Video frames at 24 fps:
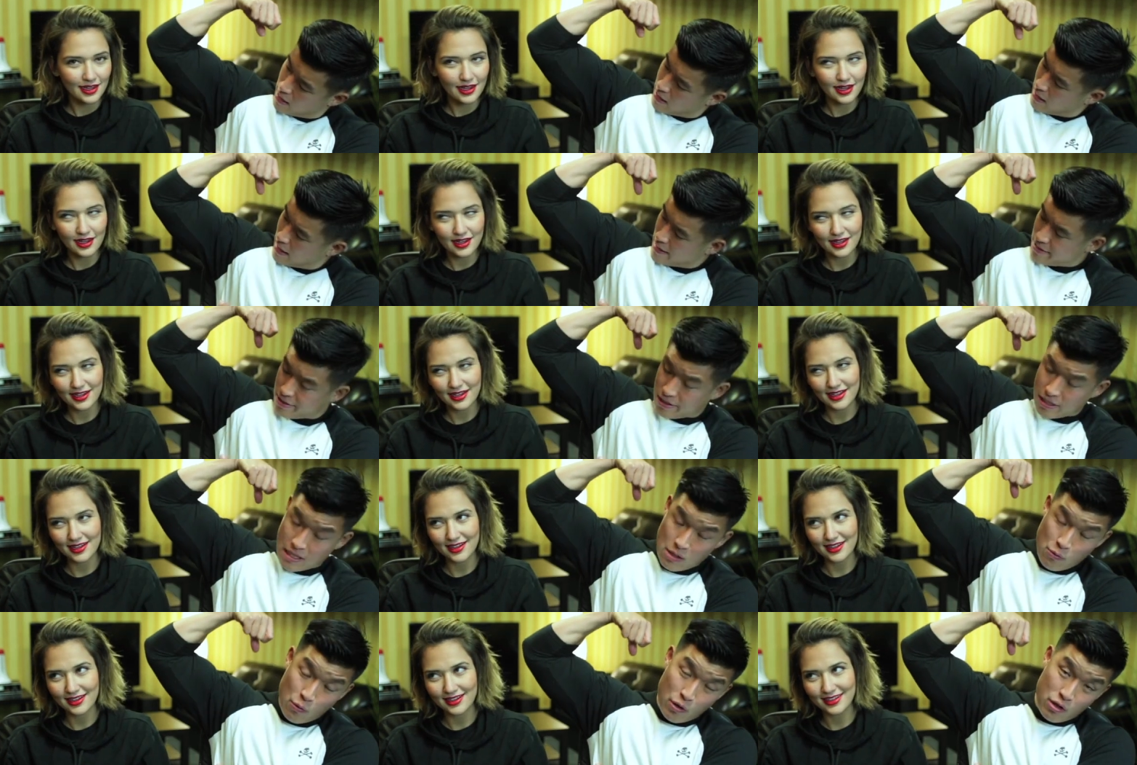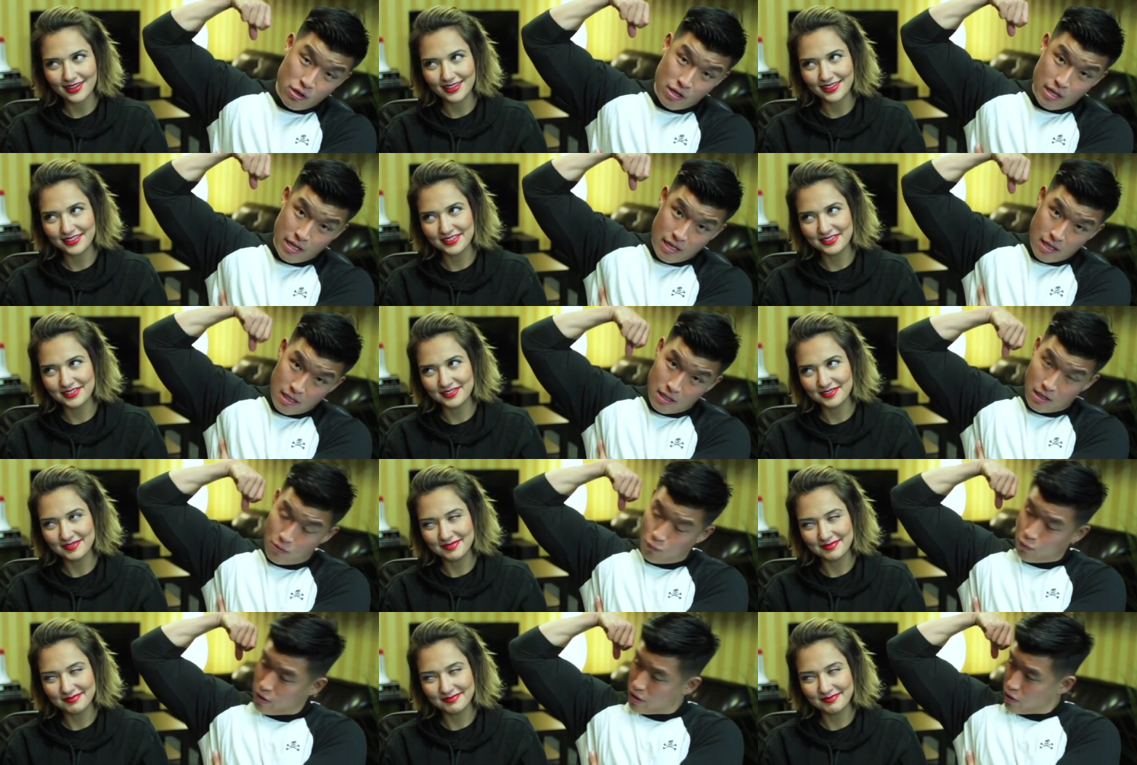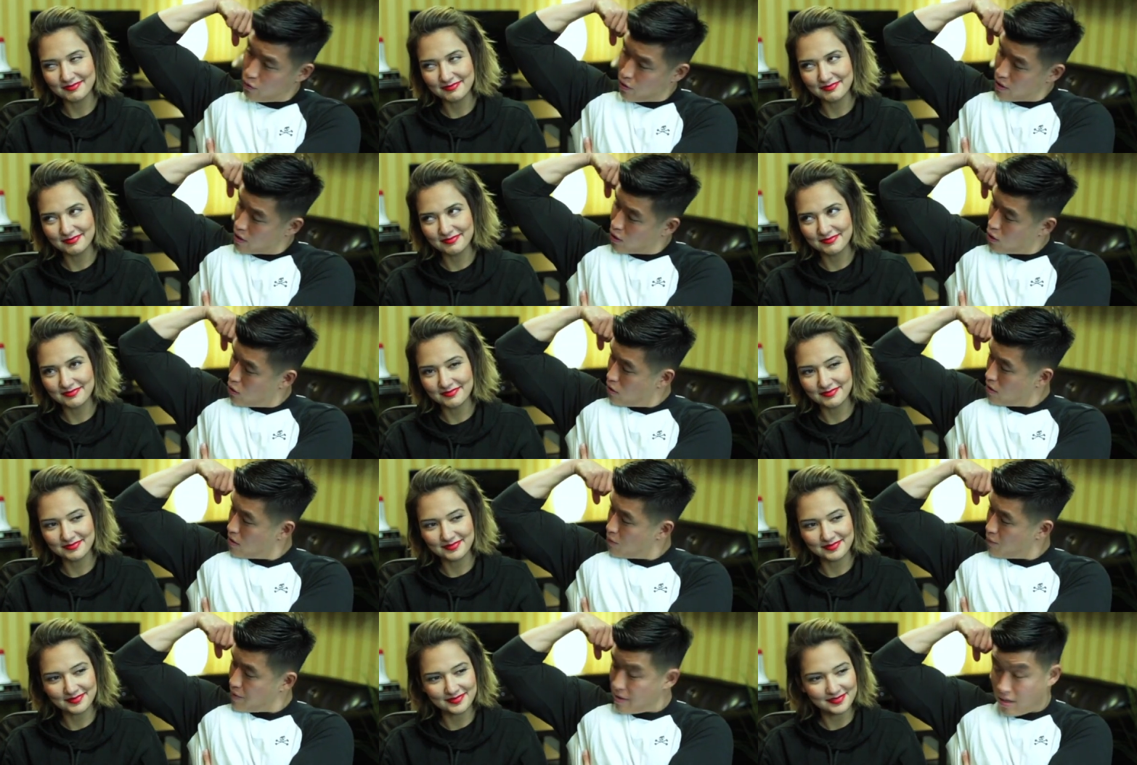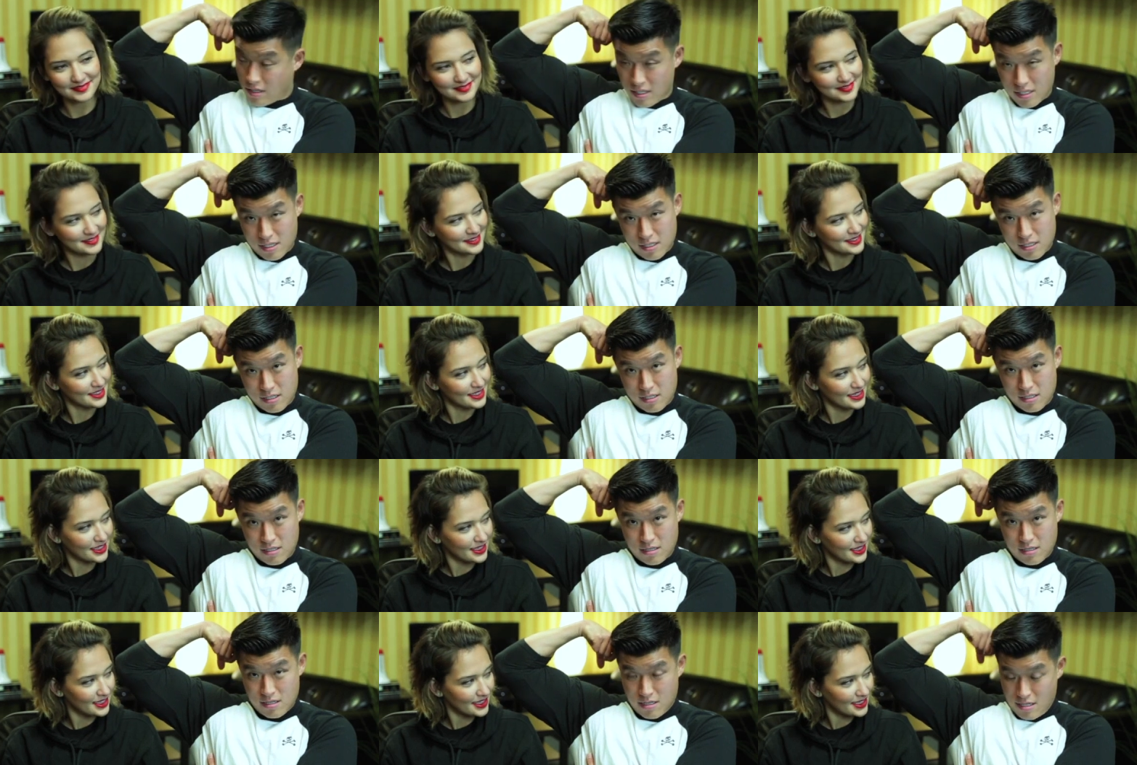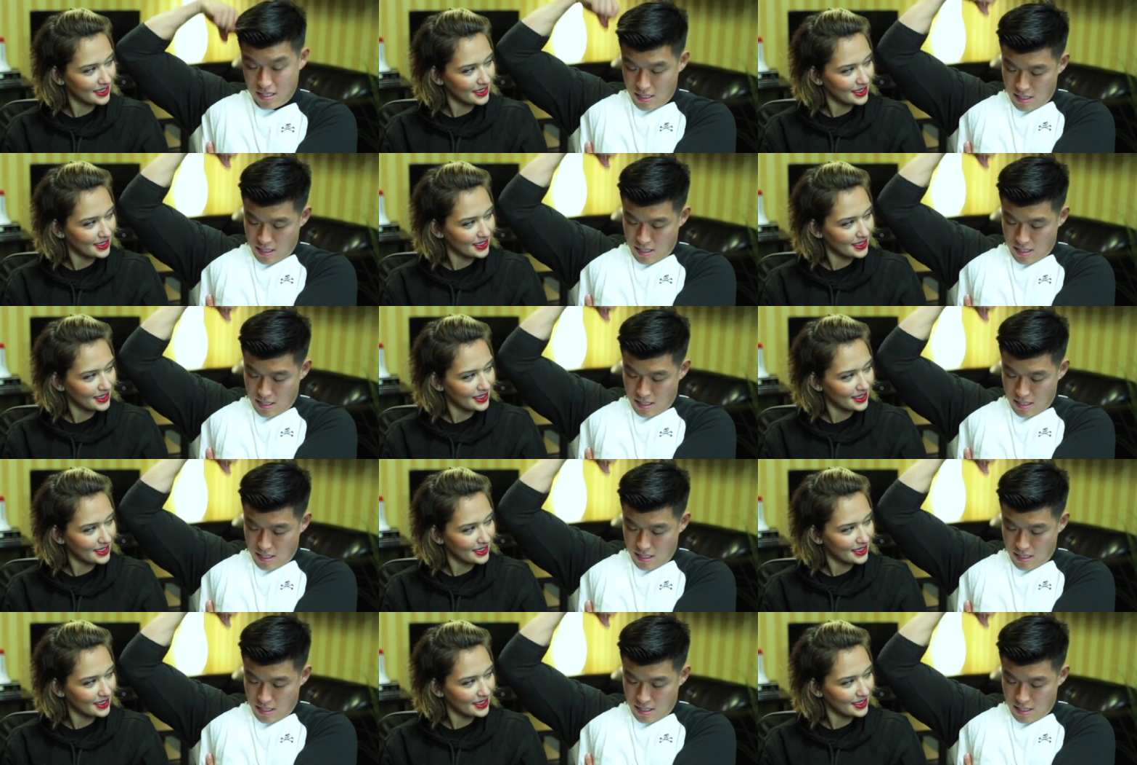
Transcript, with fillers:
Speaker 1: I see where you're going with this.